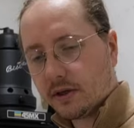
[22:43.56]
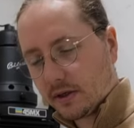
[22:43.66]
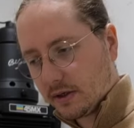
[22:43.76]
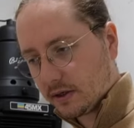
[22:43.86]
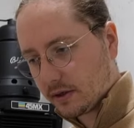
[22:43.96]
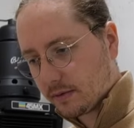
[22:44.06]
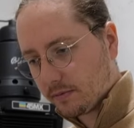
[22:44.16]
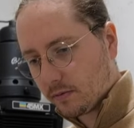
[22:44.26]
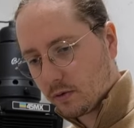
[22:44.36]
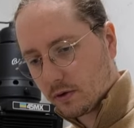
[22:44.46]
It
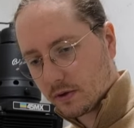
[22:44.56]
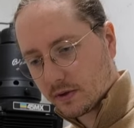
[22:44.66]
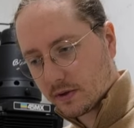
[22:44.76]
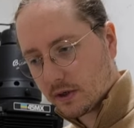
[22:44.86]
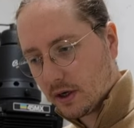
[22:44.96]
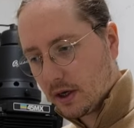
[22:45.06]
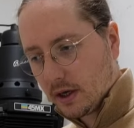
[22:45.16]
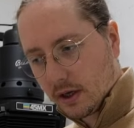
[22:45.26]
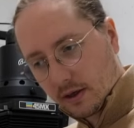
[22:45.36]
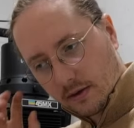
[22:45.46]
was,
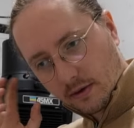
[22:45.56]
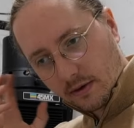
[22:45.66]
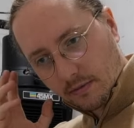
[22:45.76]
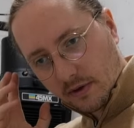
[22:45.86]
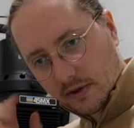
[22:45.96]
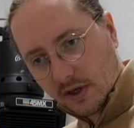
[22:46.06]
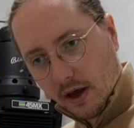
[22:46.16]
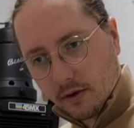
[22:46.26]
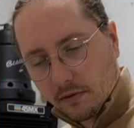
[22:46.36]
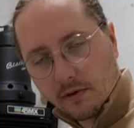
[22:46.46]
the
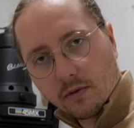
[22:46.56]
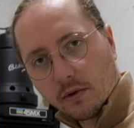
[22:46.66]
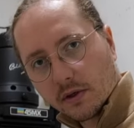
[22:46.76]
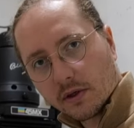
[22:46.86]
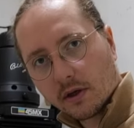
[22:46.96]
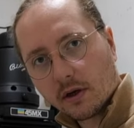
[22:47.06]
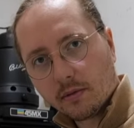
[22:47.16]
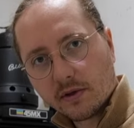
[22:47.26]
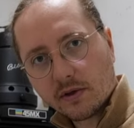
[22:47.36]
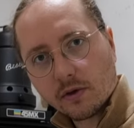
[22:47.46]
sound of it was a little
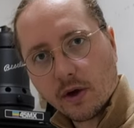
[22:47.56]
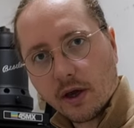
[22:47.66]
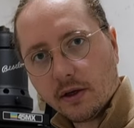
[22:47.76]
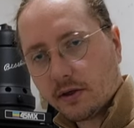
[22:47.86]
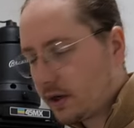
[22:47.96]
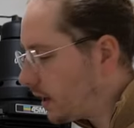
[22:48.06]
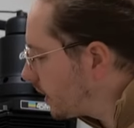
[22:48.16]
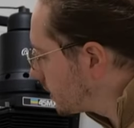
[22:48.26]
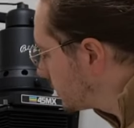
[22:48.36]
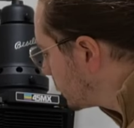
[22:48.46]
bit strange,
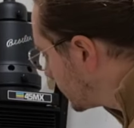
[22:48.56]
and